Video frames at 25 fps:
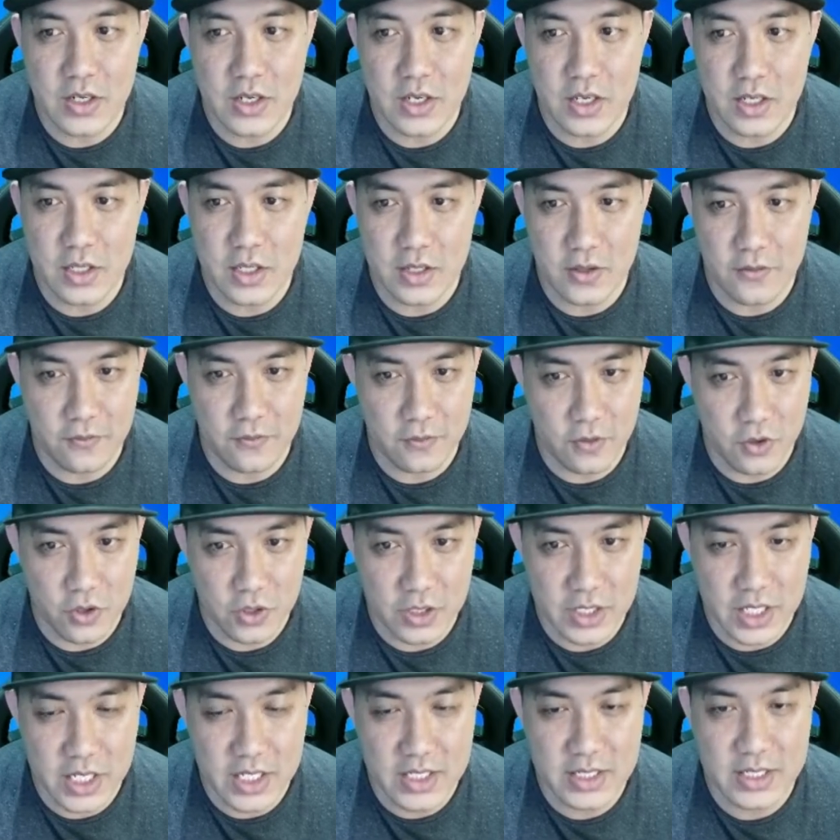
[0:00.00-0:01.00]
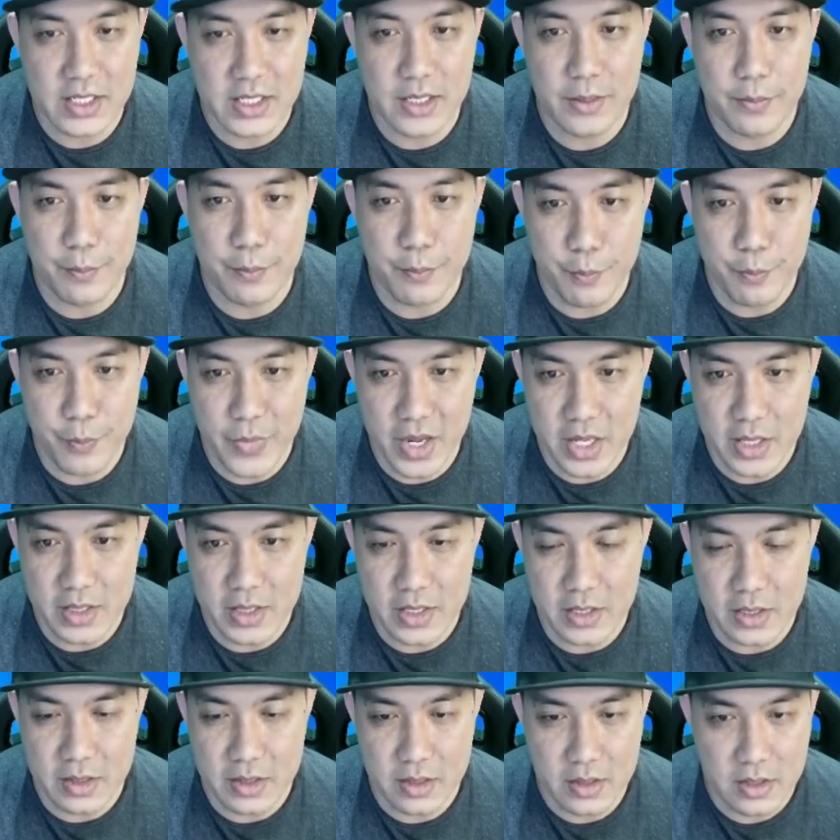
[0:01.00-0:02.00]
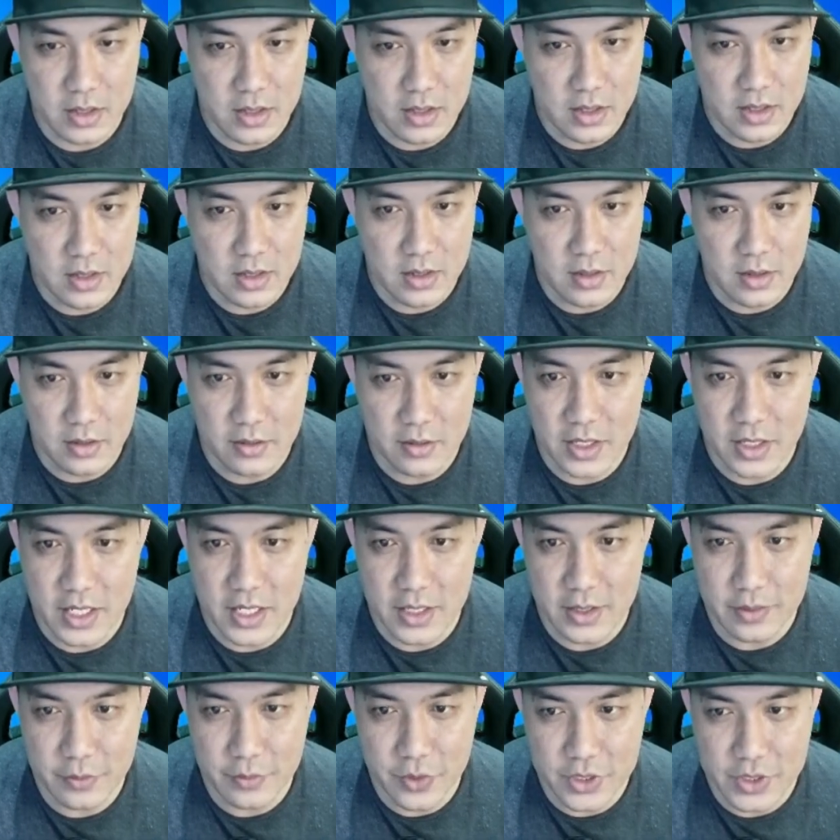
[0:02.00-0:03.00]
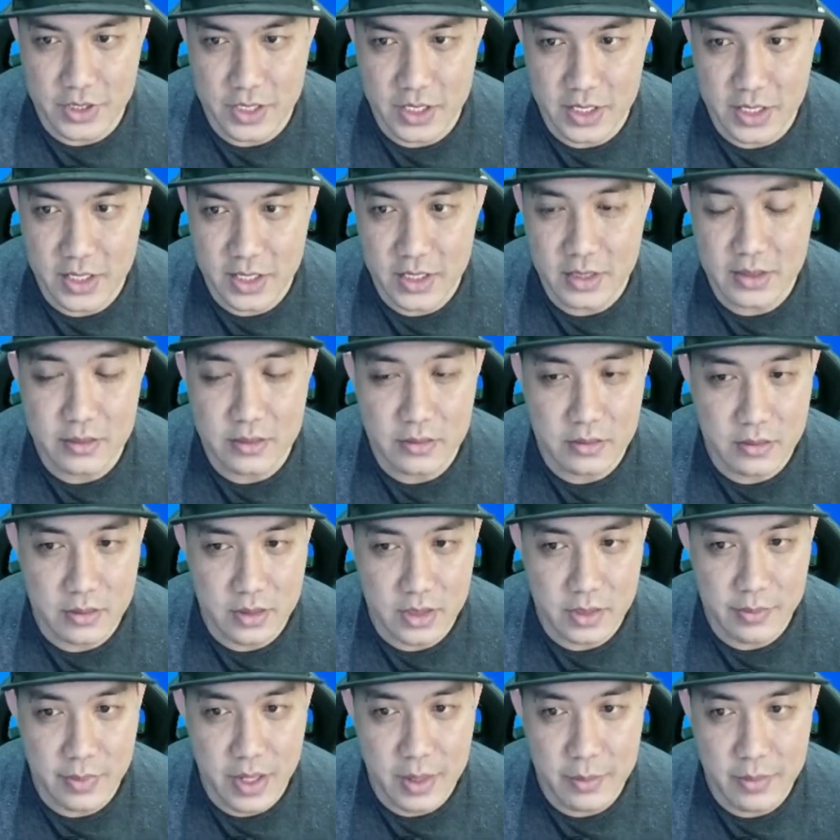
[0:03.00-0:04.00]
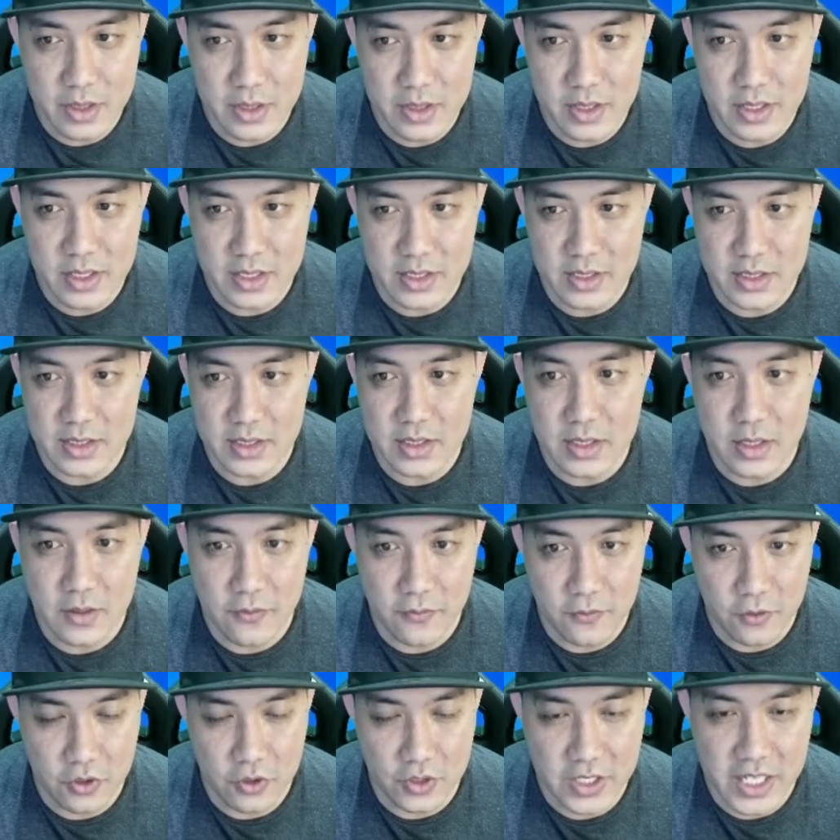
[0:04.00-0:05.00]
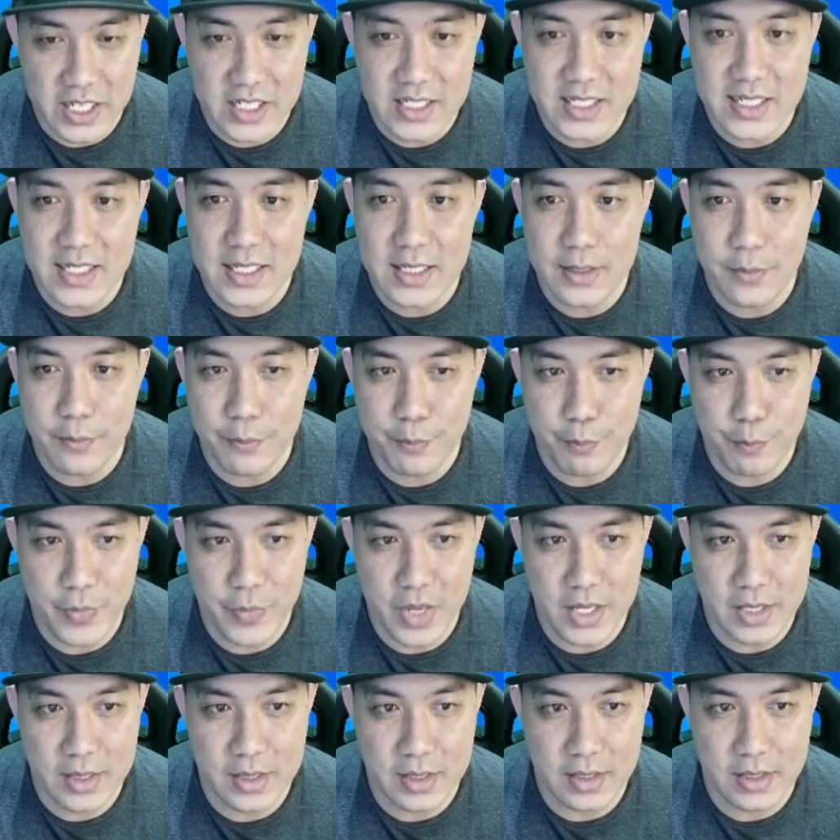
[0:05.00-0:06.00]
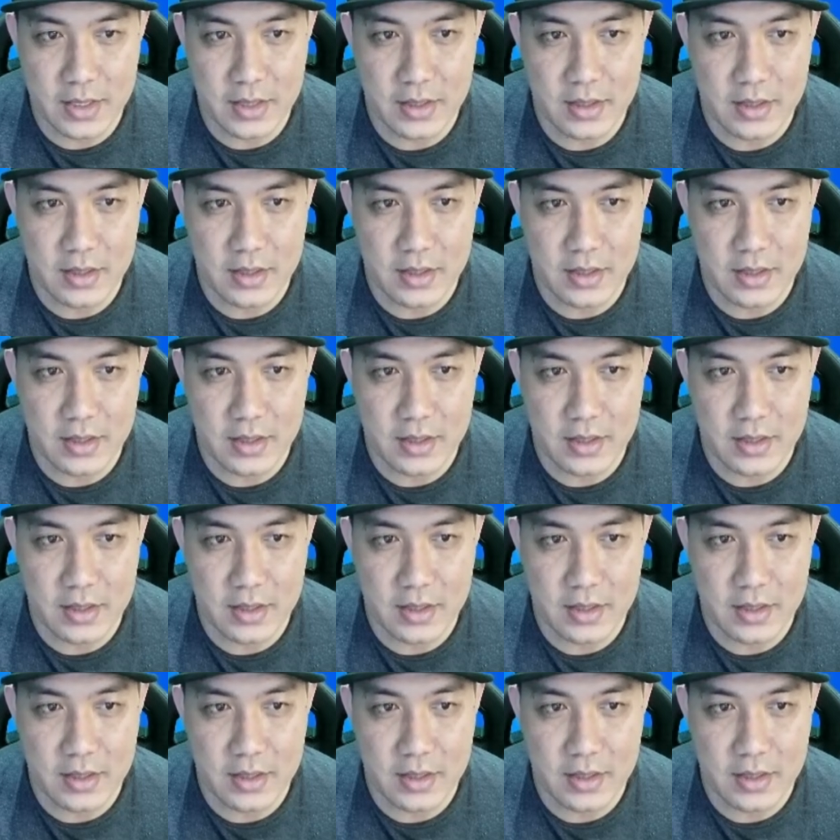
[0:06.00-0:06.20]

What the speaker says: the flotation method. Alright, boys and girls, remember this flotation method.